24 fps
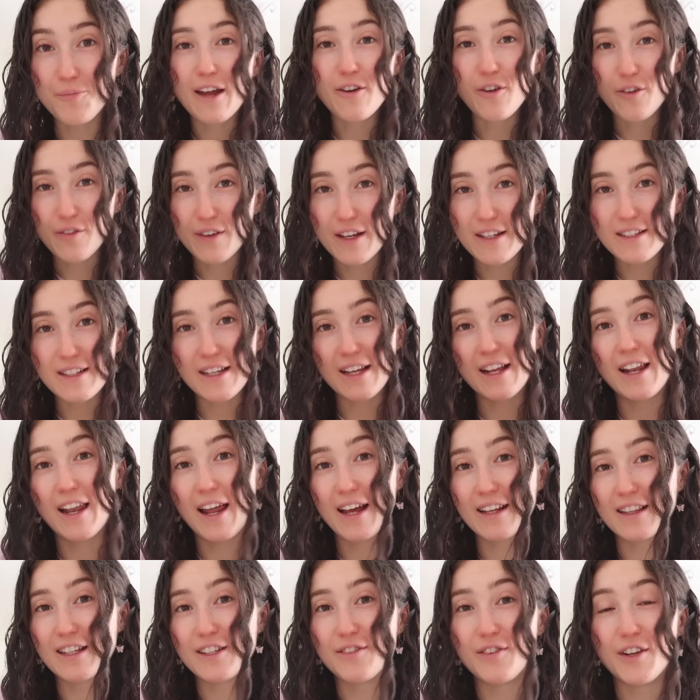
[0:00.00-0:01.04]
And obviously
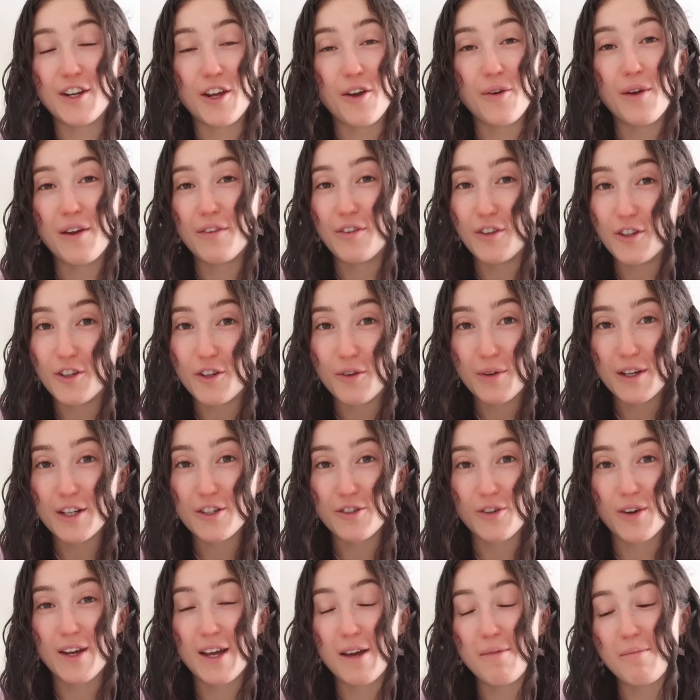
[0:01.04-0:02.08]
like this video if you do
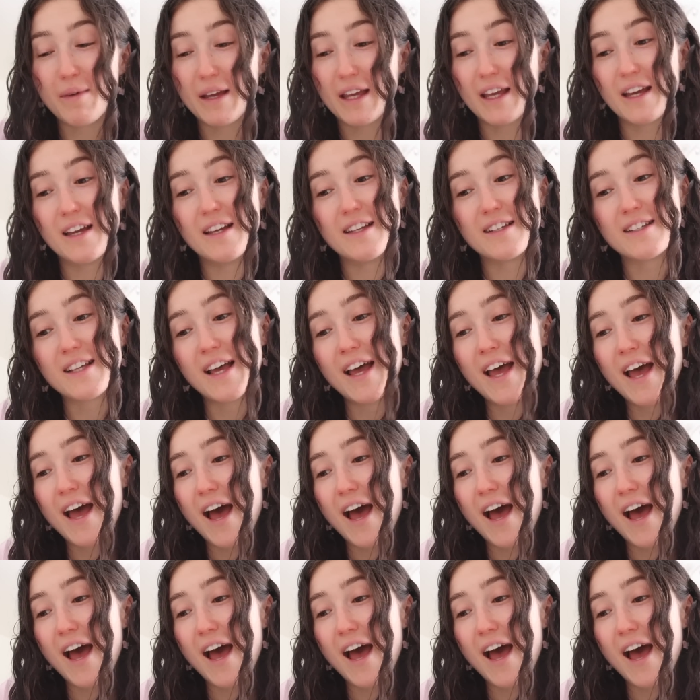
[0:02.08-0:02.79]
enjoy it, because